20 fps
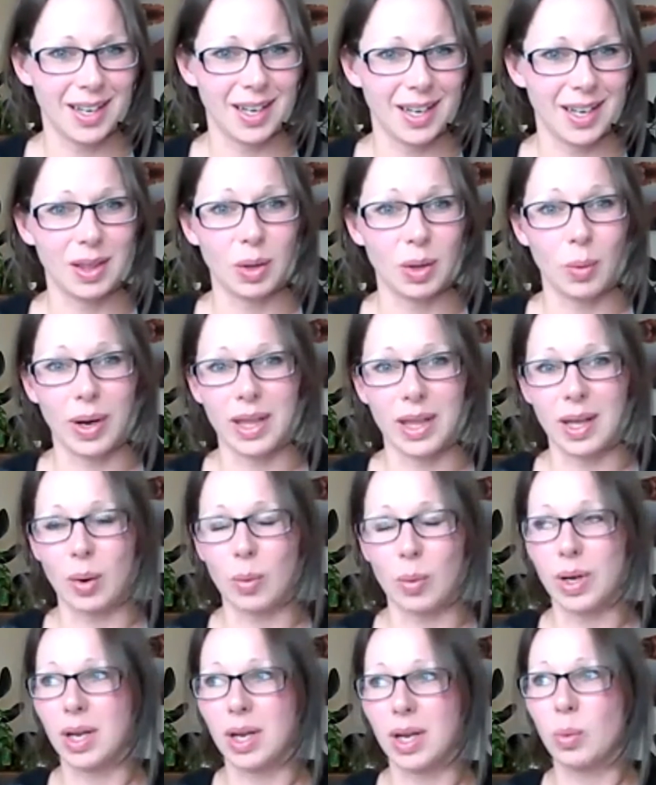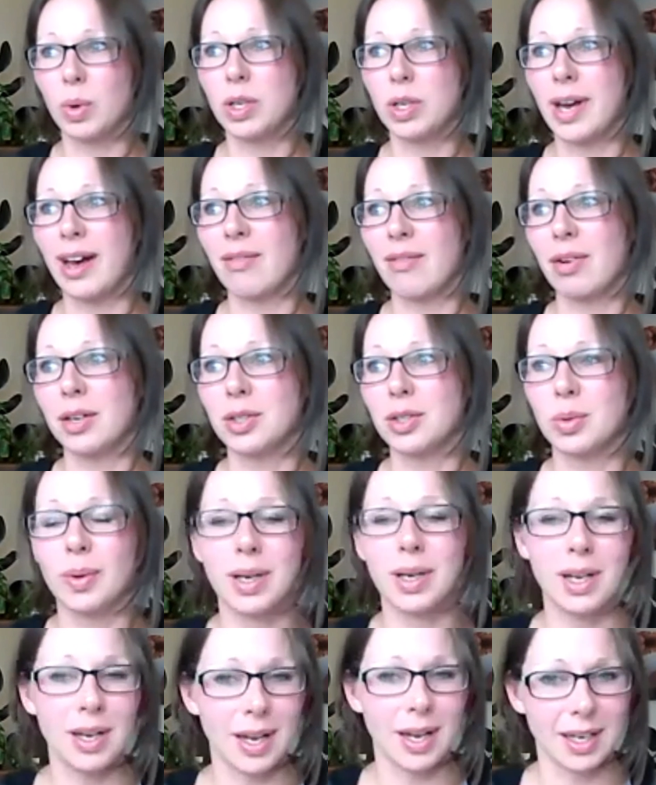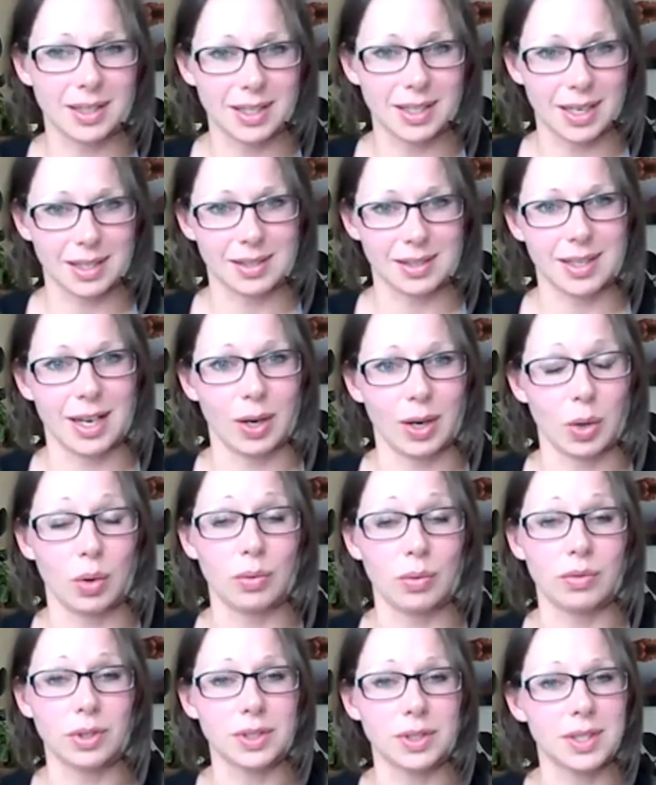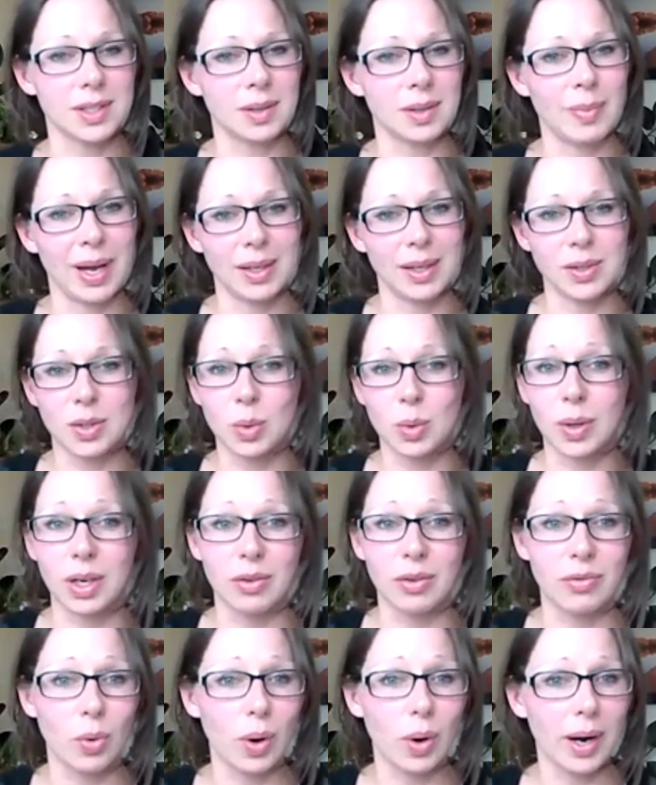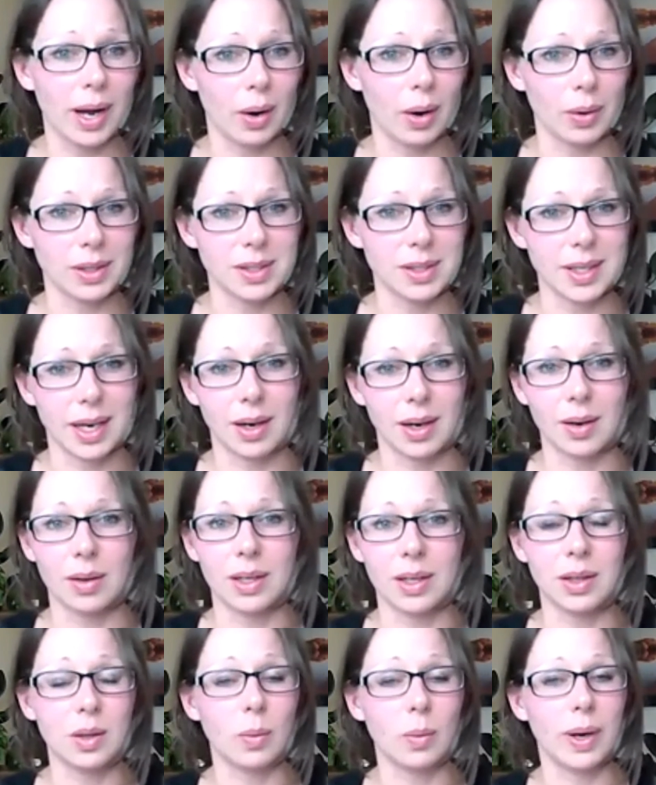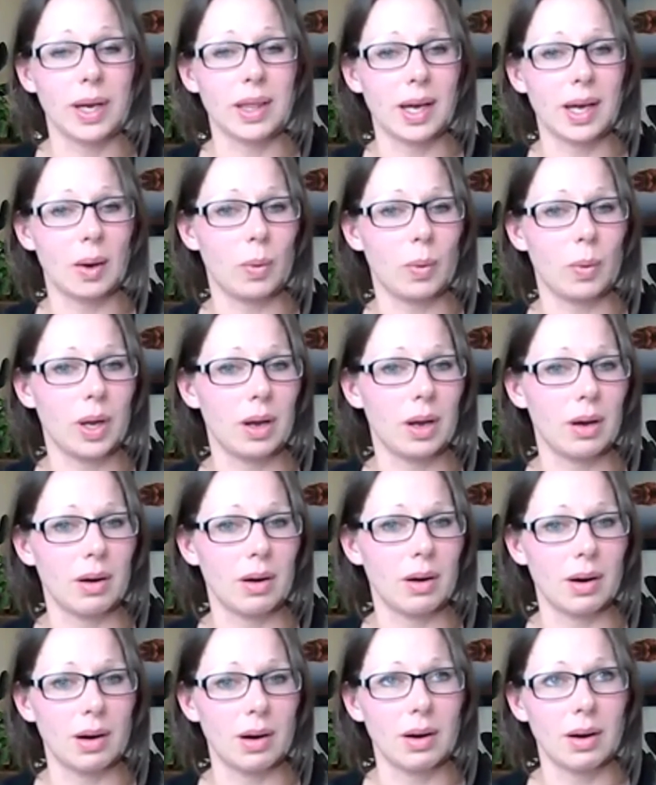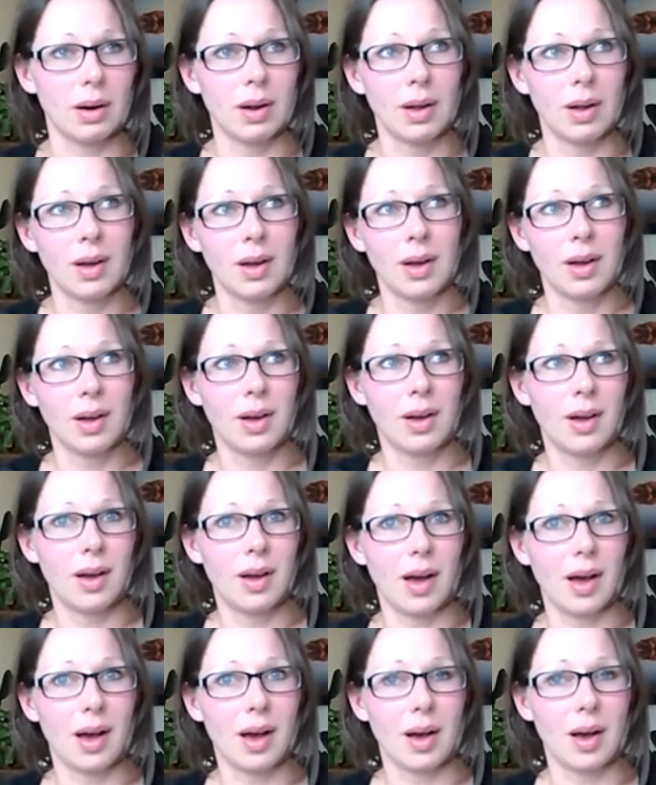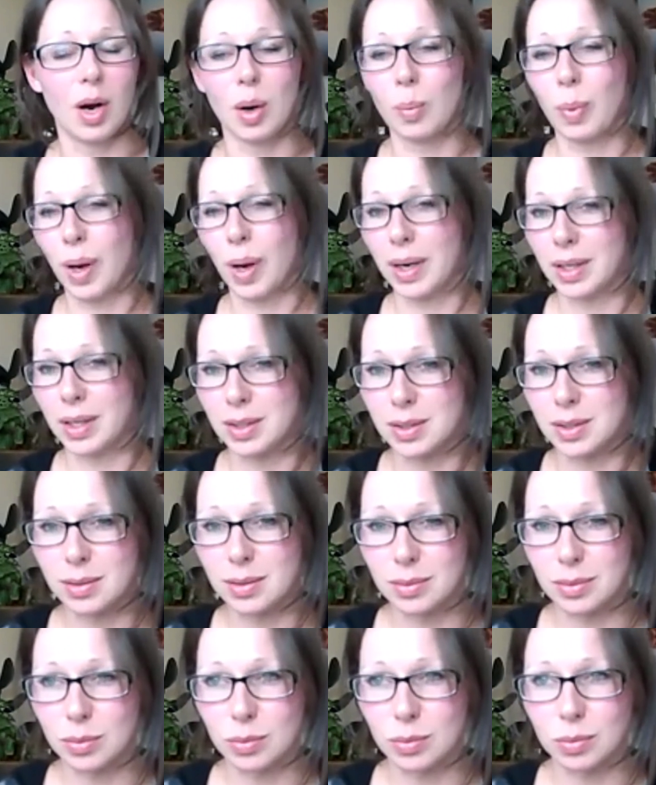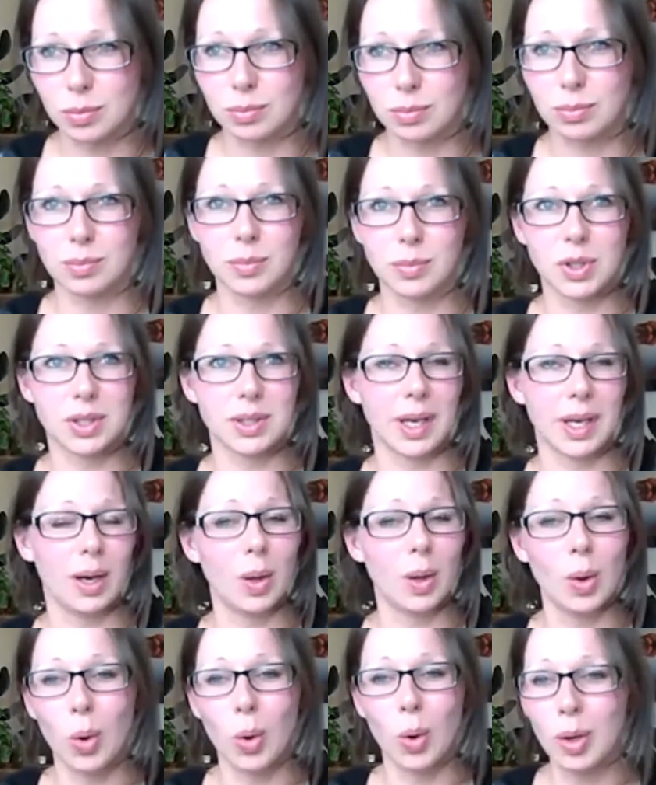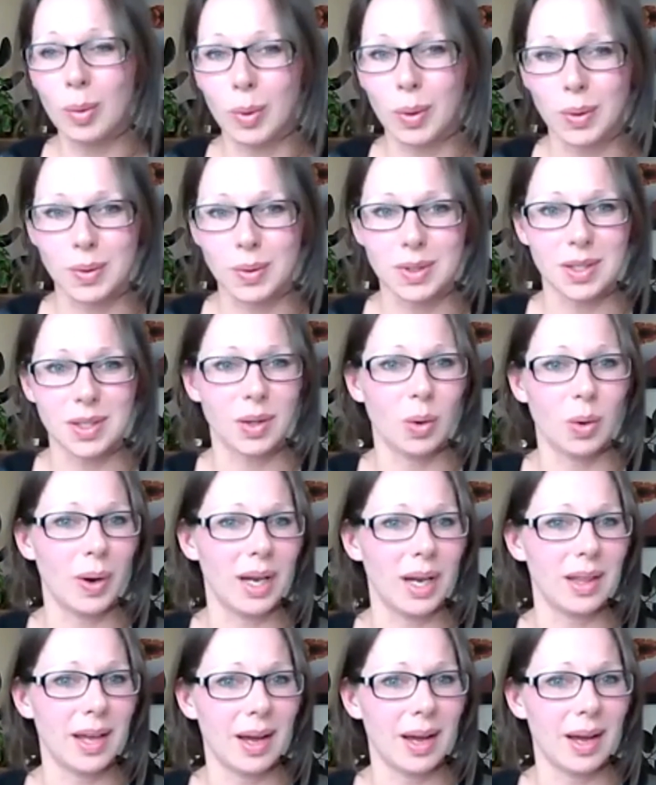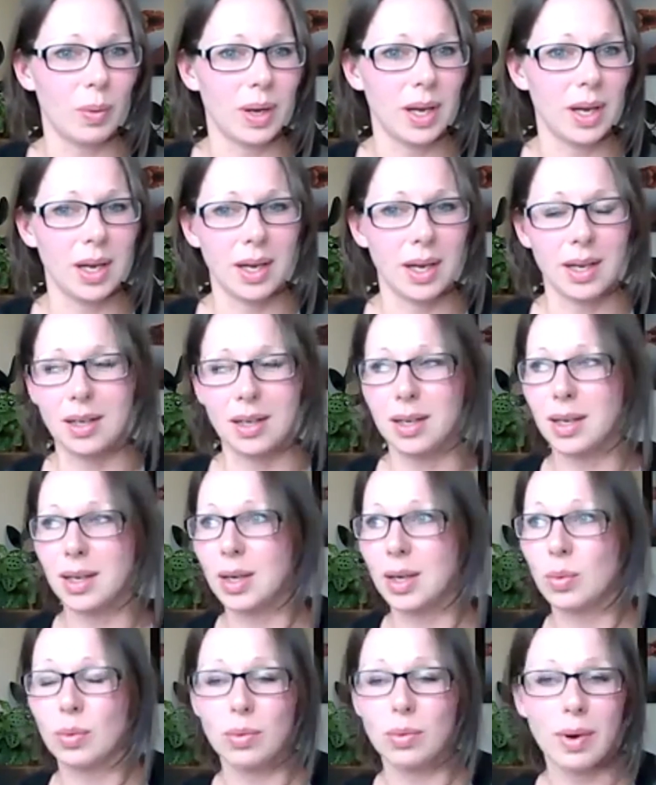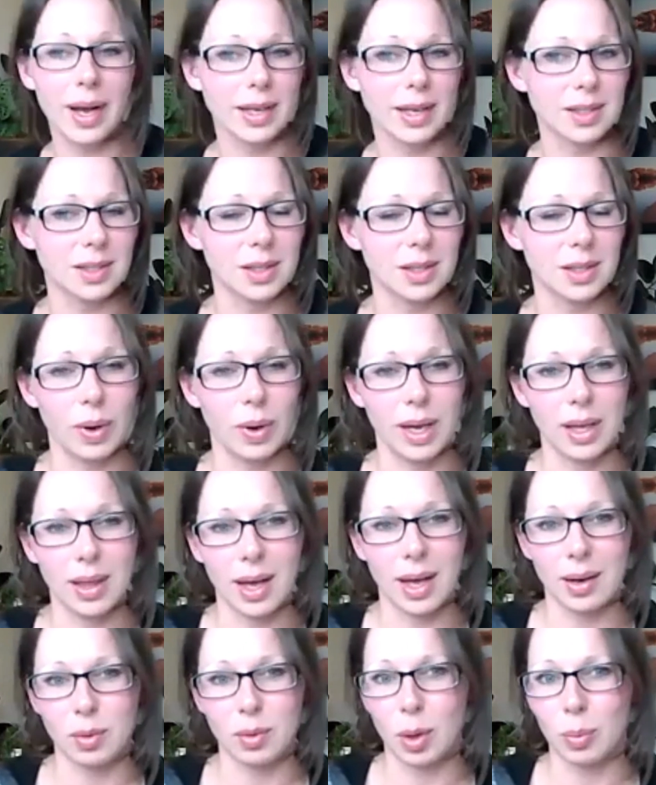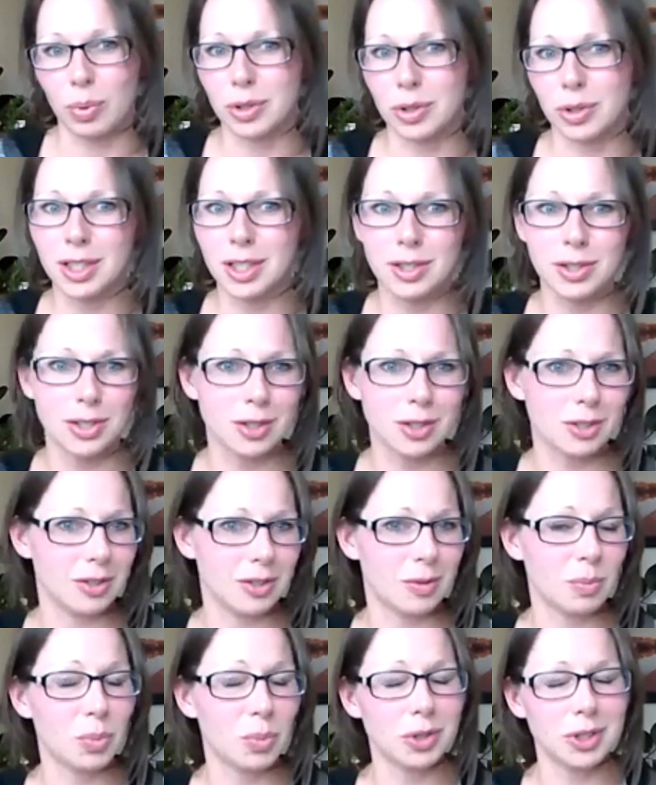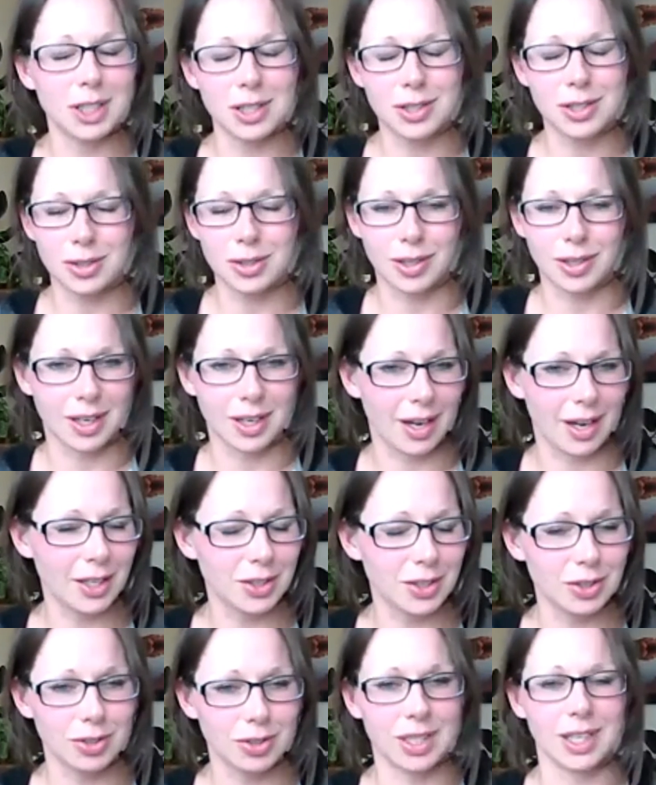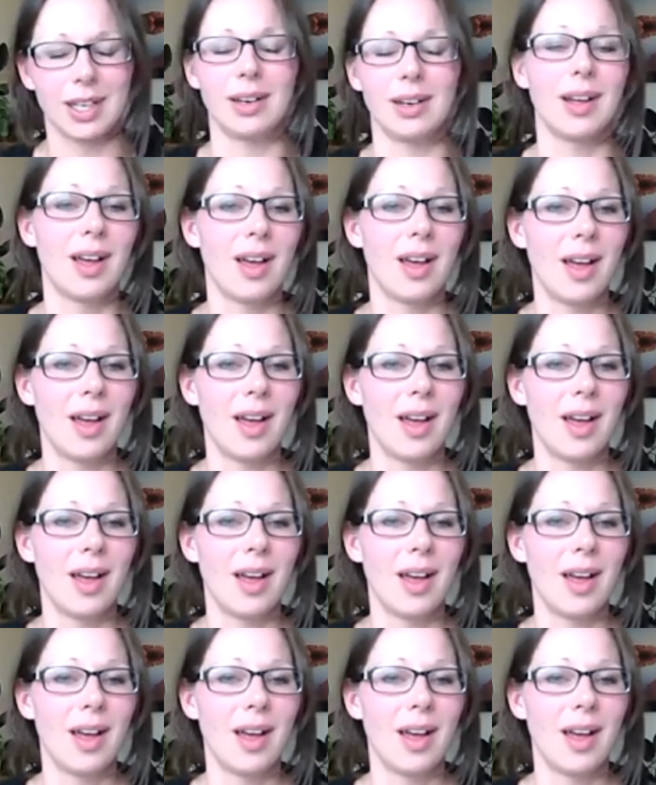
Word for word: in the way that we we have our 28 day cycle versus a man's 24 hour cycle in the way that we are uh, our bodies cycle hormones in the way that we need rest the way that our progesterone progesterone and estrogen